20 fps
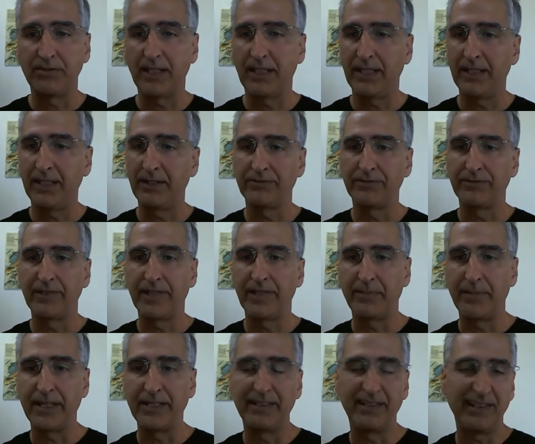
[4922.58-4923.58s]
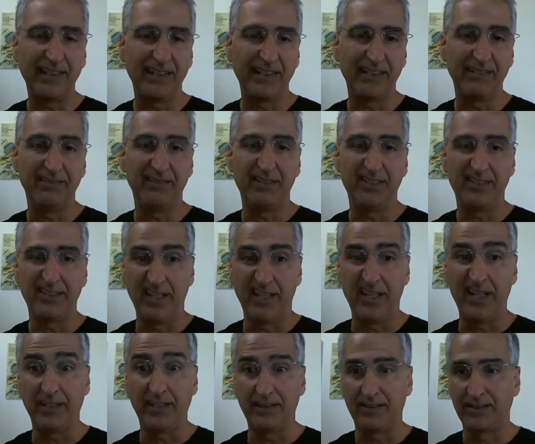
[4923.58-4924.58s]
I don't recommend it, and it
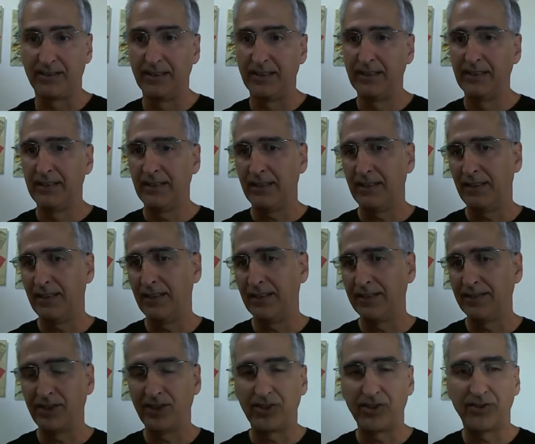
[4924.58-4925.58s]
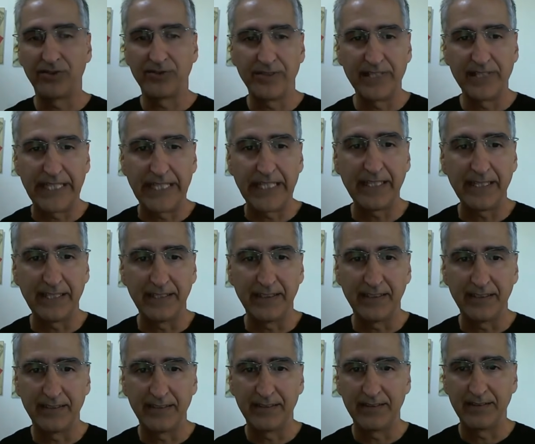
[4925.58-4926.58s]
stinks. You don't need it.
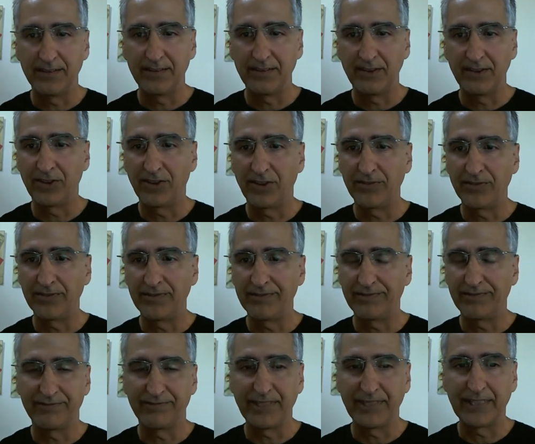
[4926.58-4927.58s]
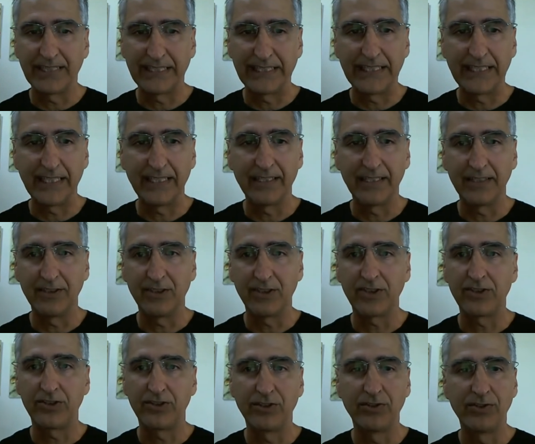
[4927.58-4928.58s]
You don't really need it.
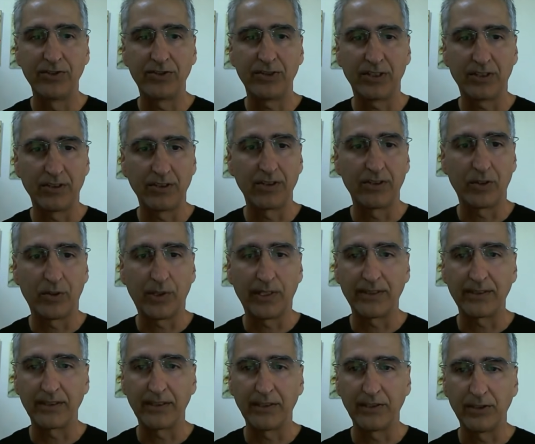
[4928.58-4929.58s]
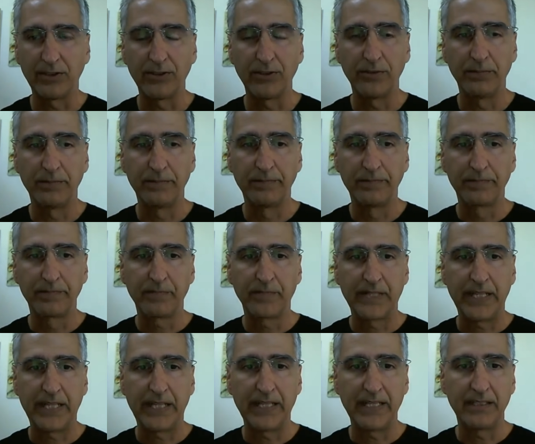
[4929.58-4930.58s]
Just use a good quality lube,
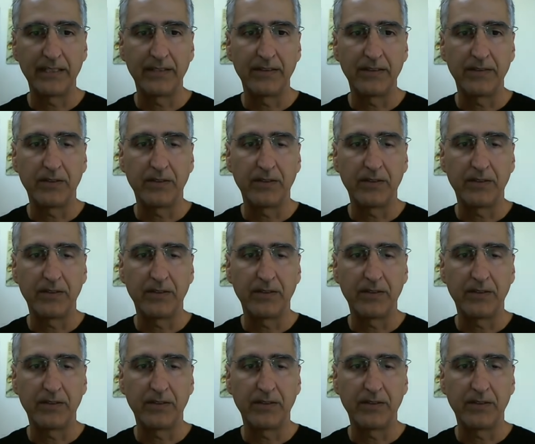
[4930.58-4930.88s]
and